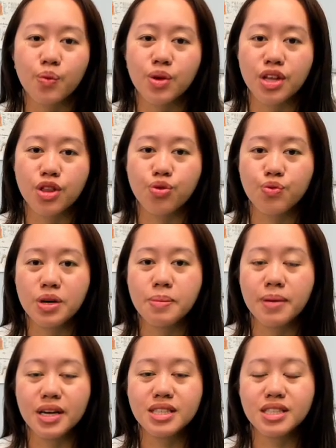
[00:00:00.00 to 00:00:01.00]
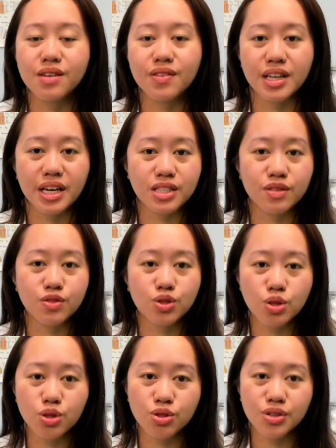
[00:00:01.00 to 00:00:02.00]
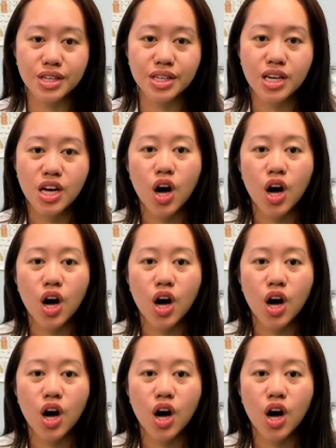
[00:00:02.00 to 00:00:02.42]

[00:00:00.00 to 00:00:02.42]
within 3 months of elective surgery.